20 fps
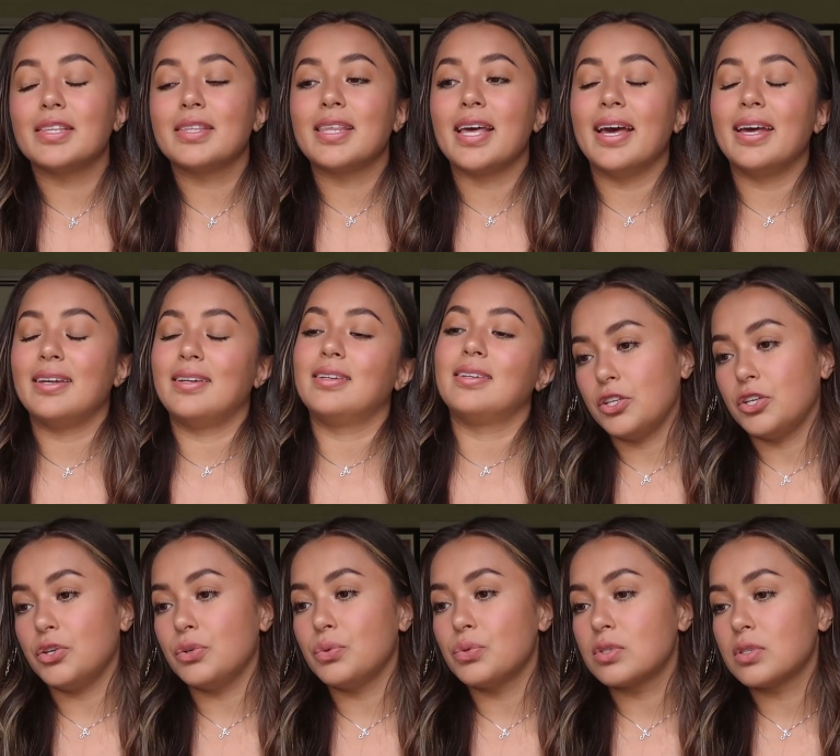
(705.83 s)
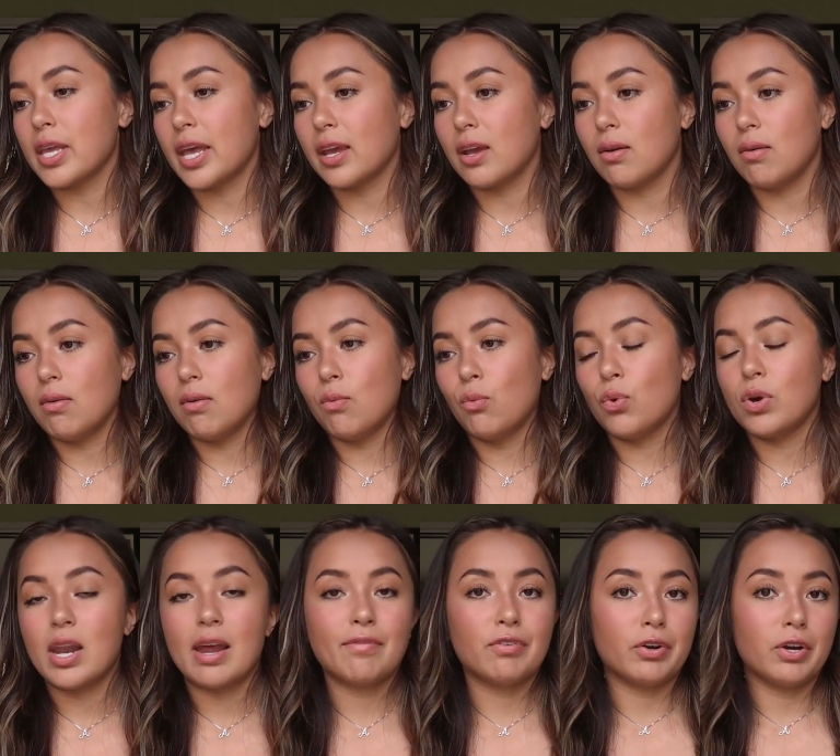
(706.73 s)
then use like
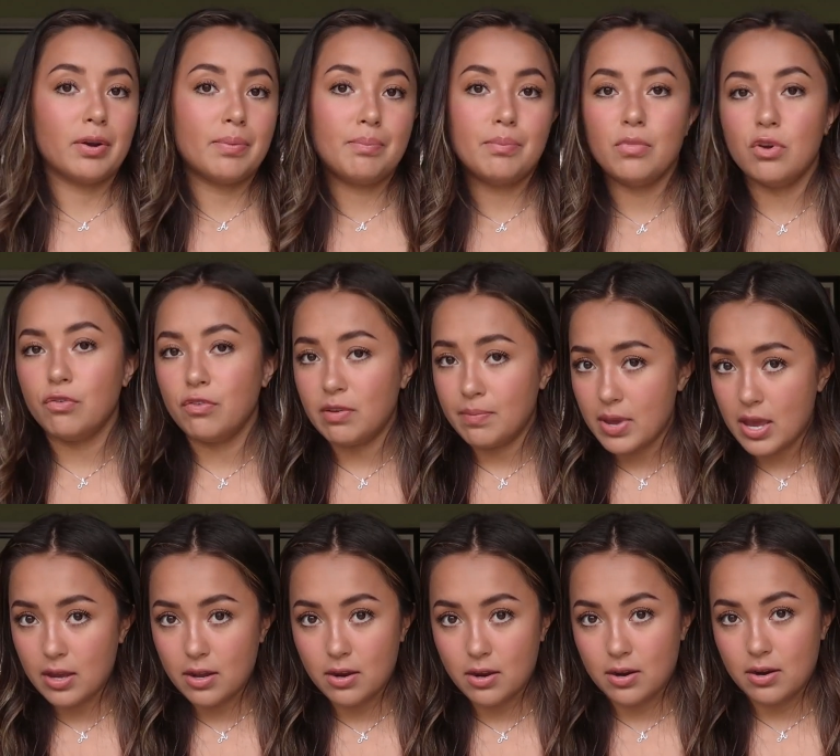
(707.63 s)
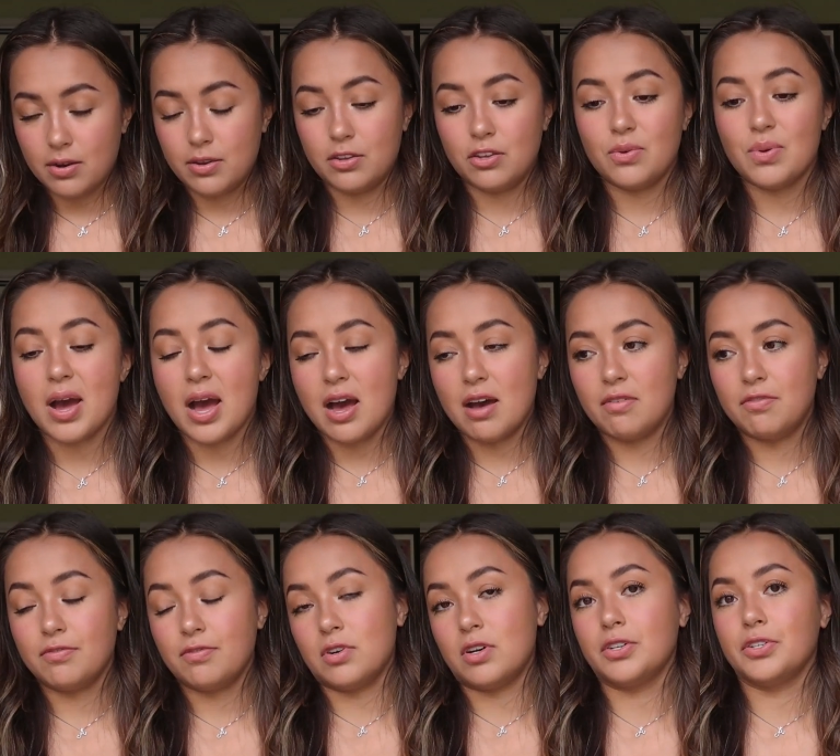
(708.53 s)
whatever movie maker you
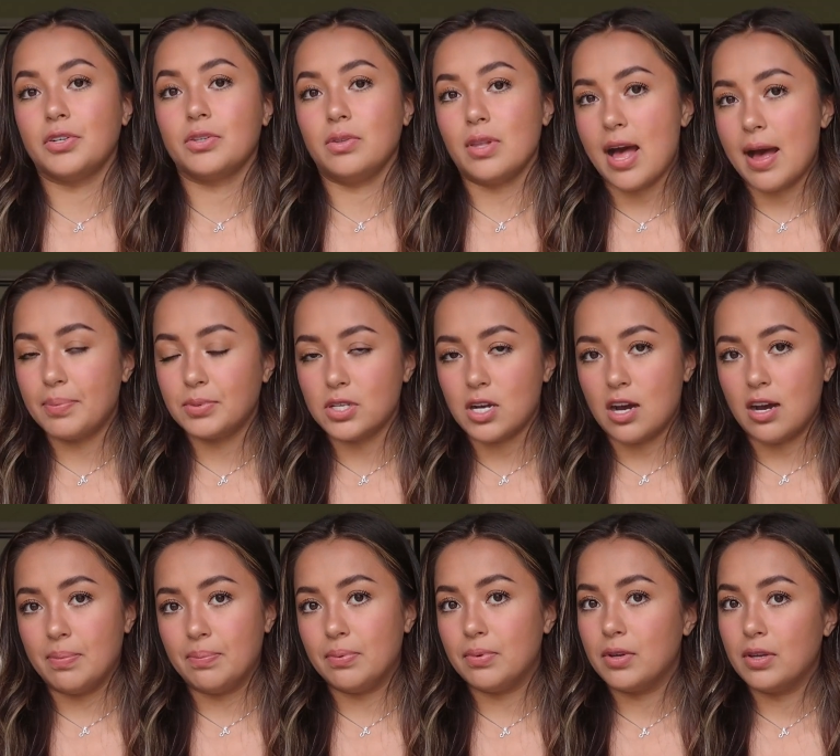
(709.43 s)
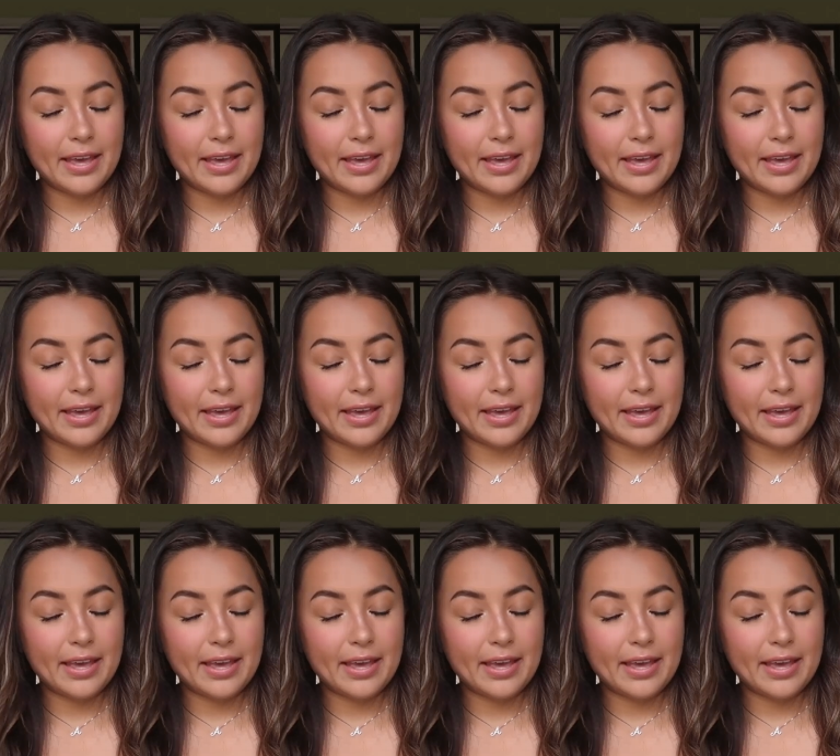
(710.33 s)
have on your laptop.